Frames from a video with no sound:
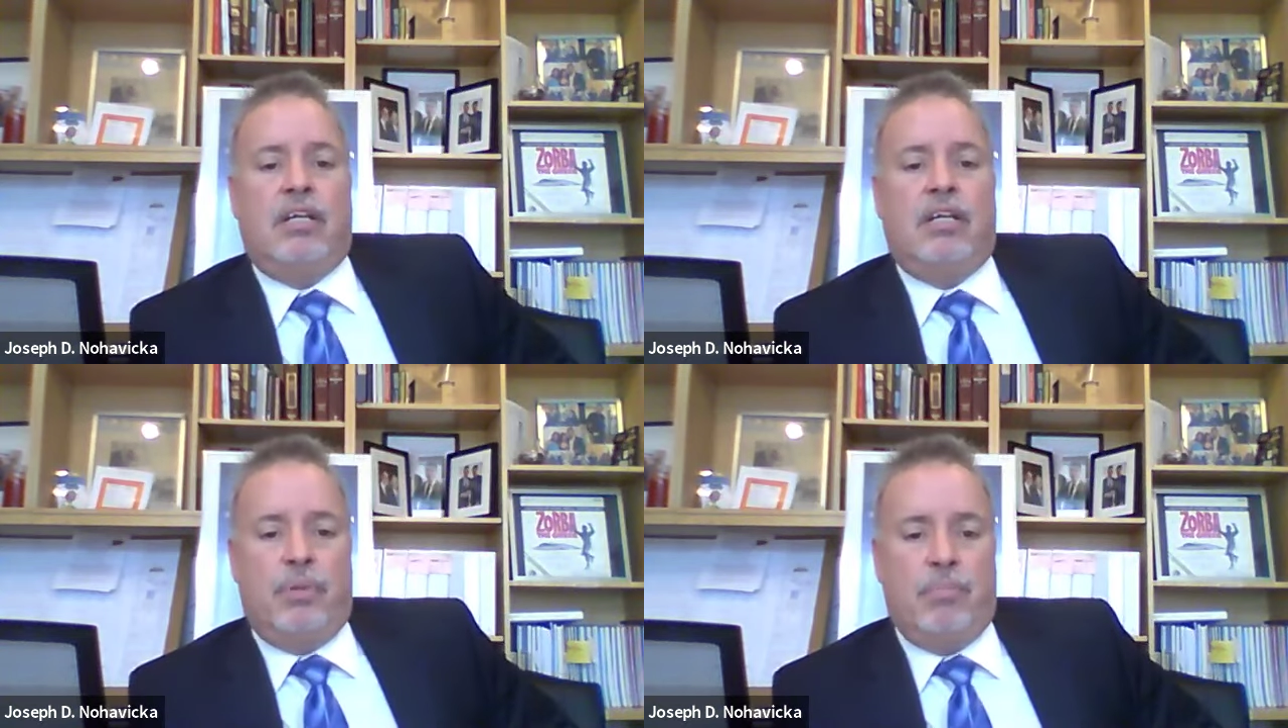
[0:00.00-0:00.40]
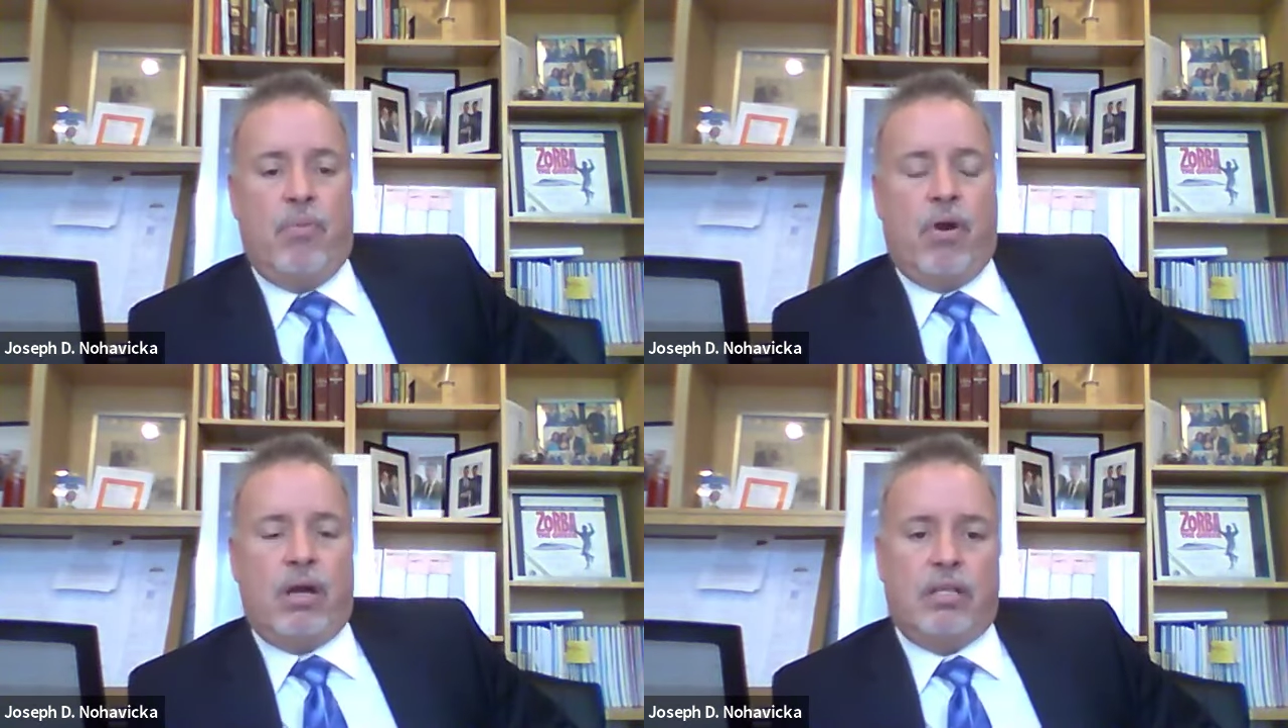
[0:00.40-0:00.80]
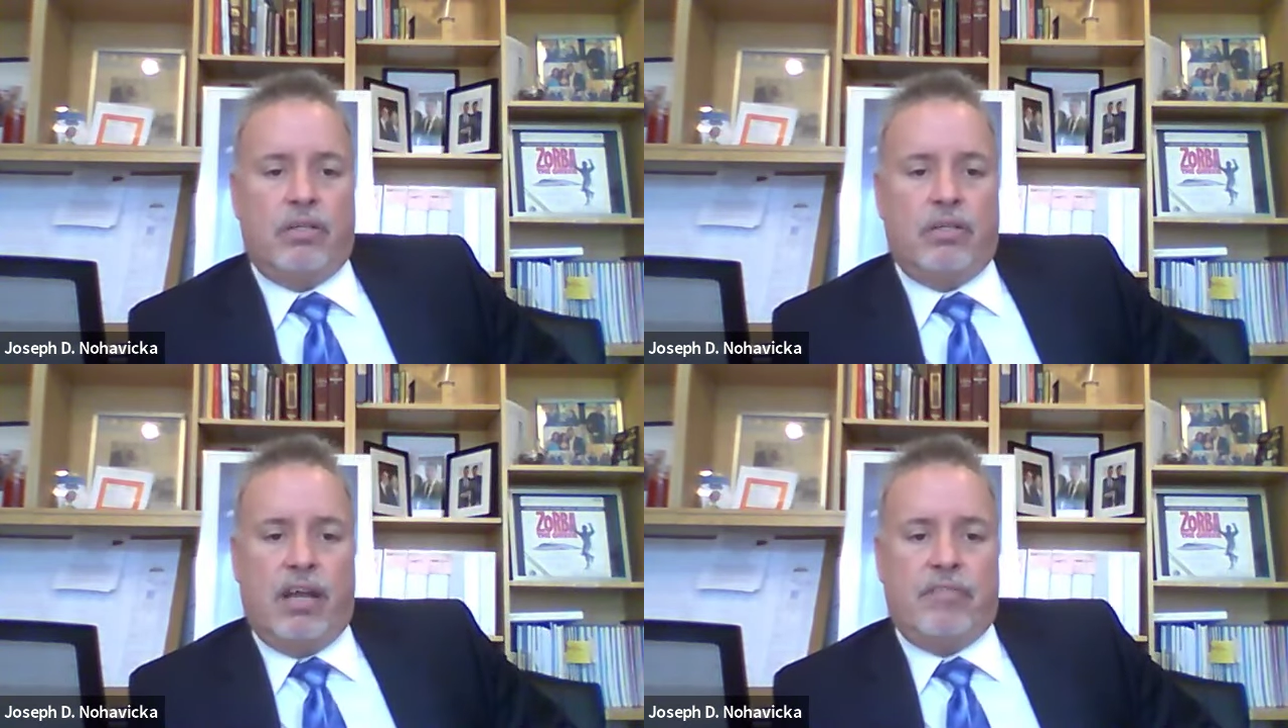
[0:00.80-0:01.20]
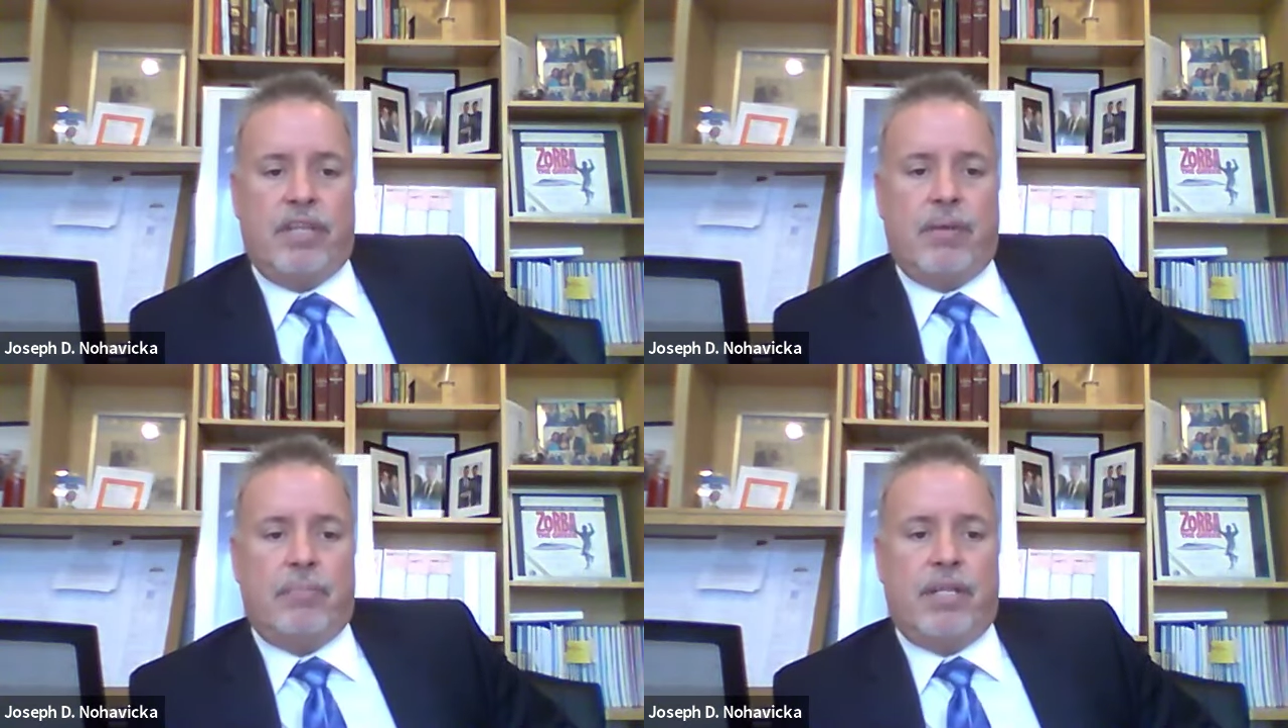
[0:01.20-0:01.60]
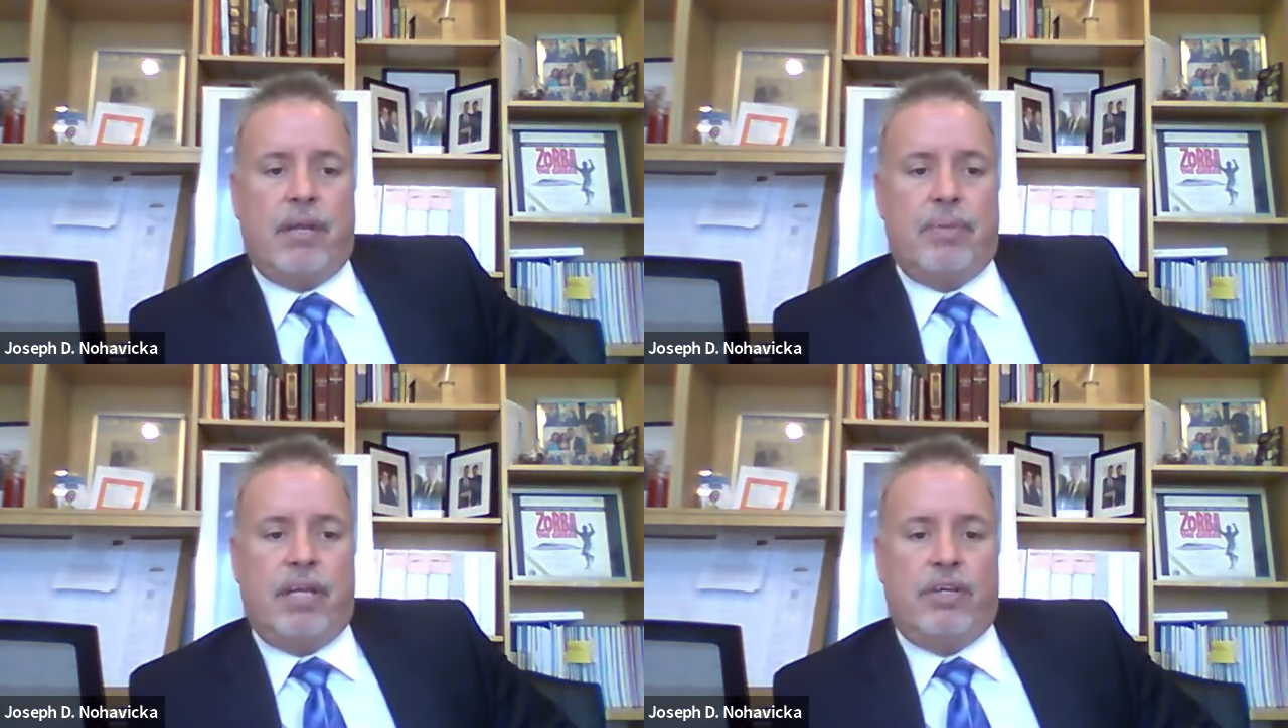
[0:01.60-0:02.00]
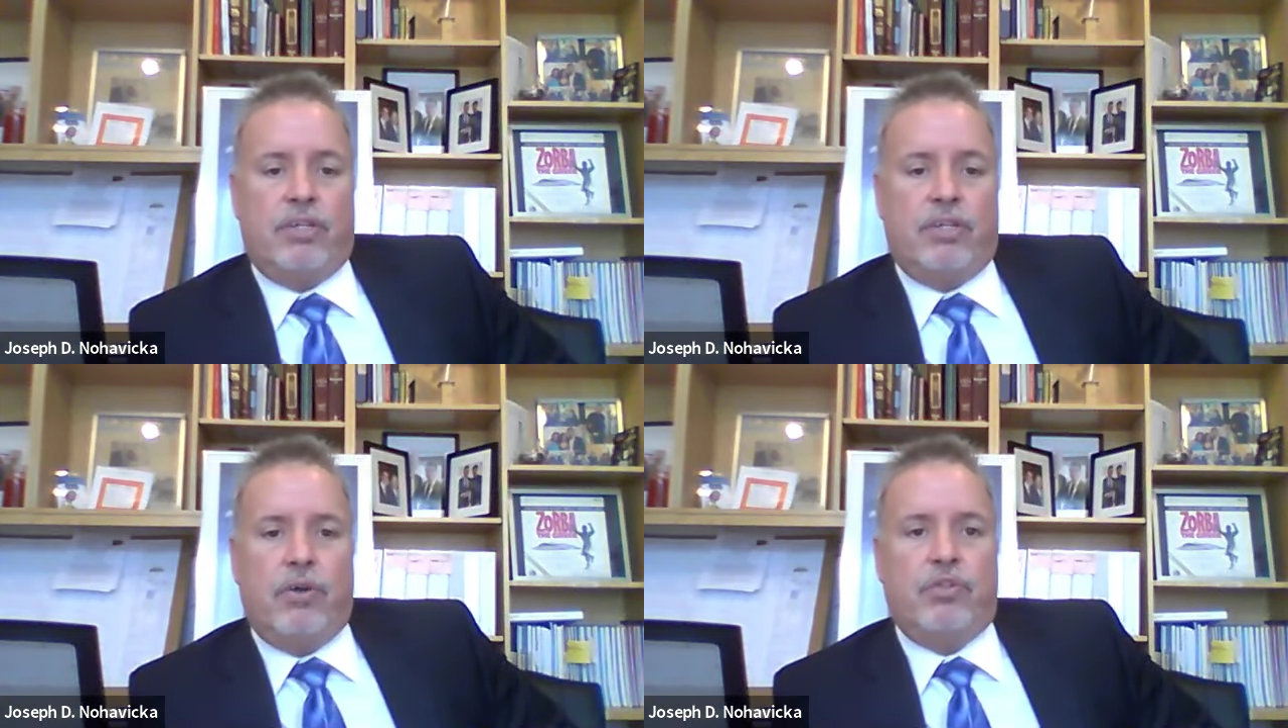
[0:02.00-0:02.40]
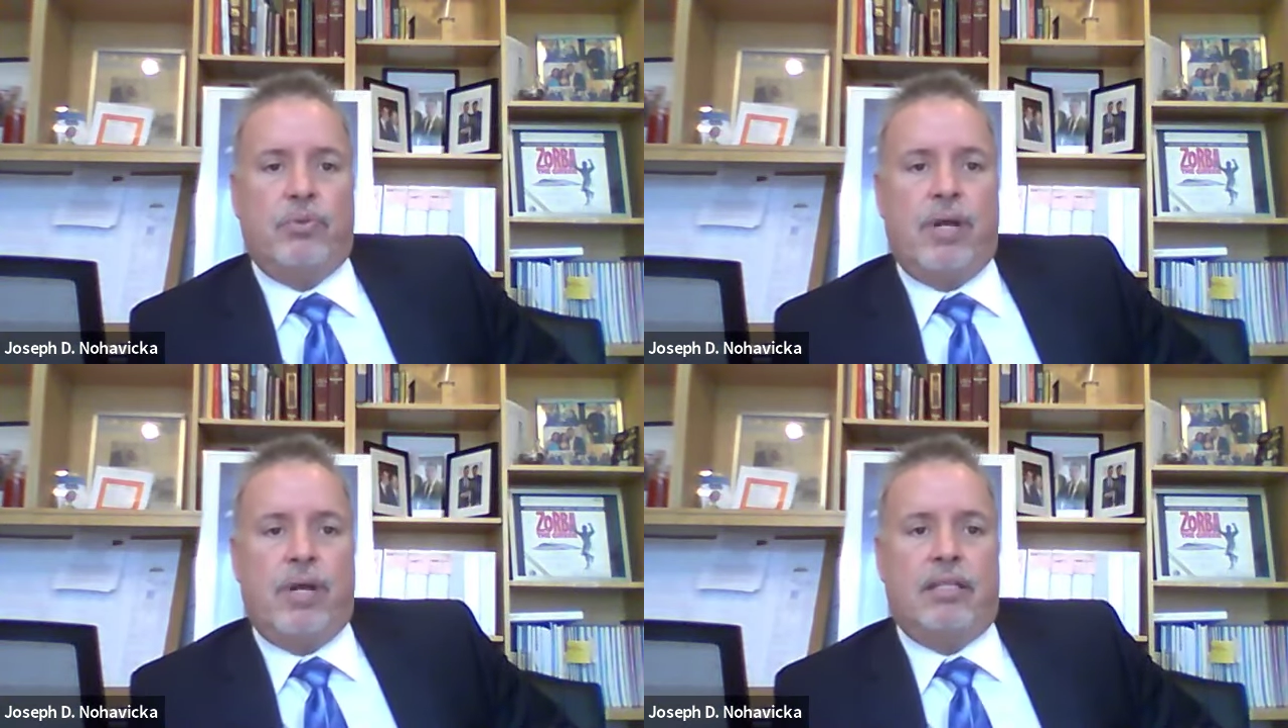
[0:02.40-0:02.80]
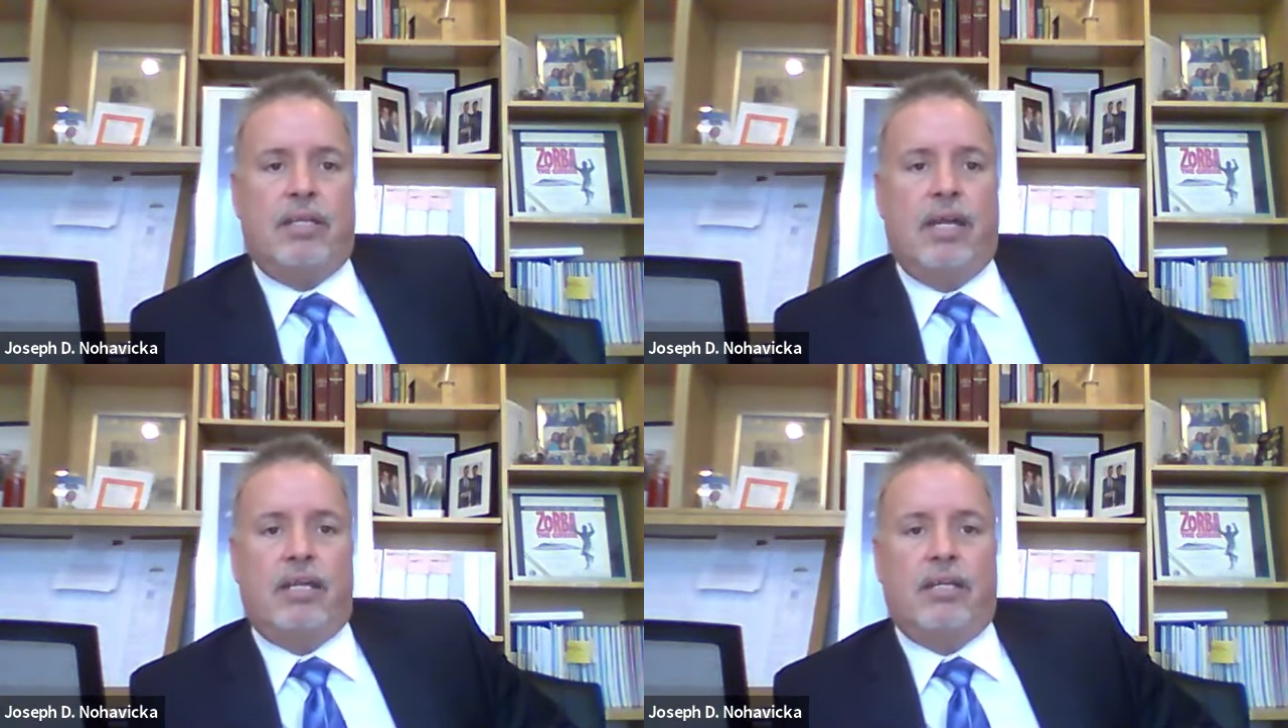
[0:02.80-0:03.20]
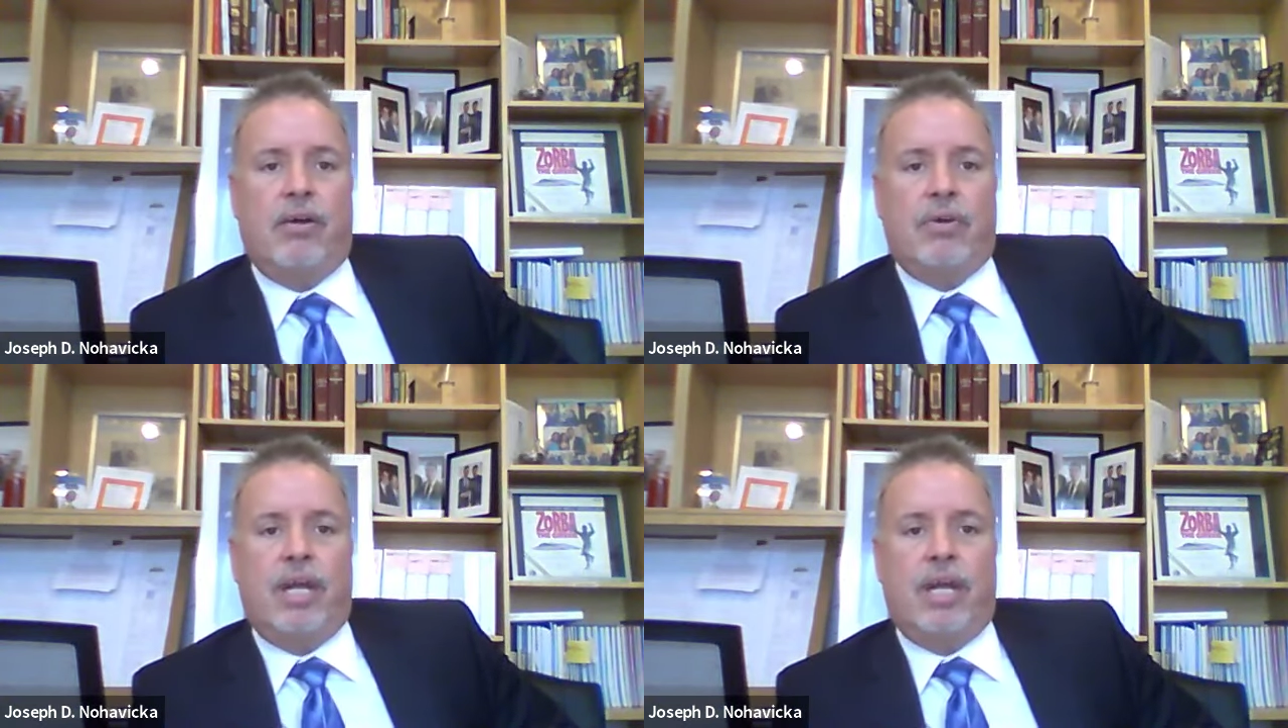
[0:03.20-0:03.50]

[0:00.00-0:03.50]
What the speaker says: it'll be marked, and you'll have that page to go to at the end.